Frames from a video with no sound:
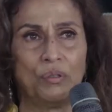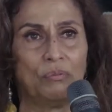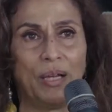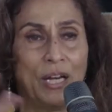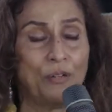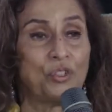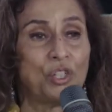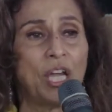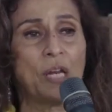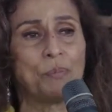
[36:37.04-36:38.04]
you know, head of
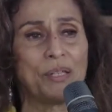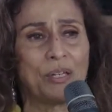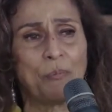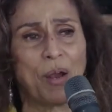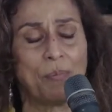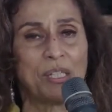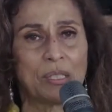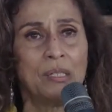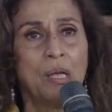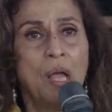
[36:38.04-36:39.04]
state, president, prime
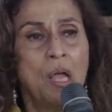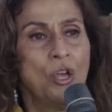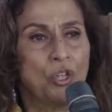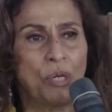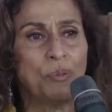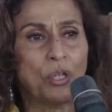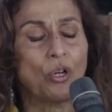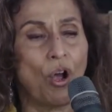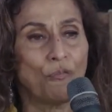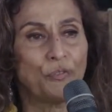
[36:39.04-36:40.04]
minister, she was a
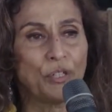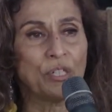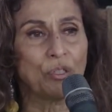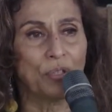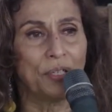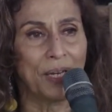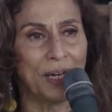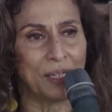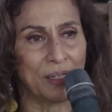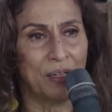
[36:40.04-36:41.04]
confident
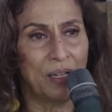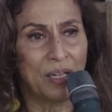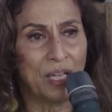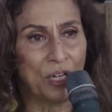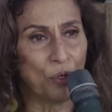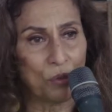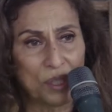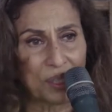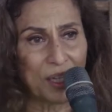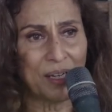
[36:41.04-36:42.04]
lady in her own
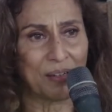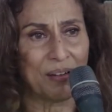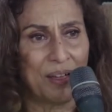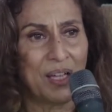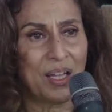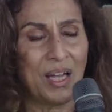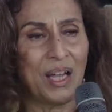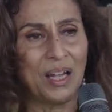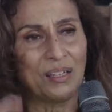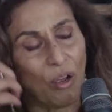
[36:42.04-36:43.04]
skin.
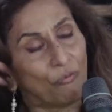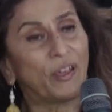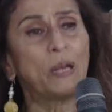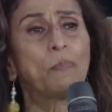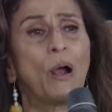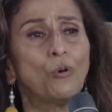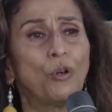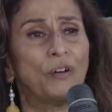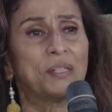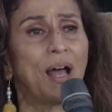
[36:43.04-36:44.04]
And very proud
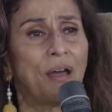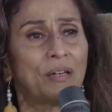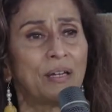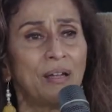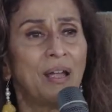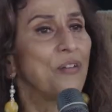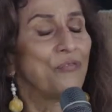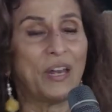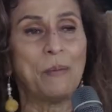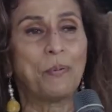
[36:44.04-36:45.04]
of her sari,
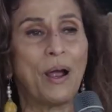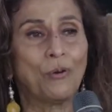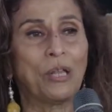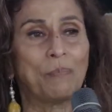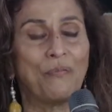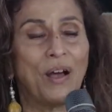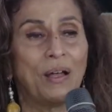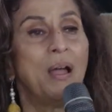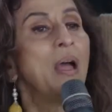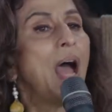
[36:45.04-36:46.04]
very proud that my
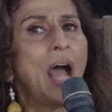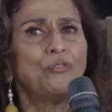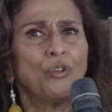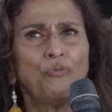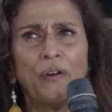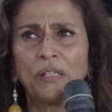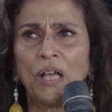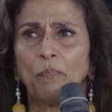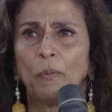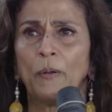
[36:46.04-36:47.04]
father... And, you know, for
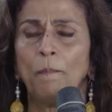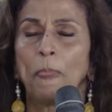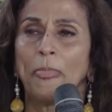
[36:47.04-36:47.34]
example...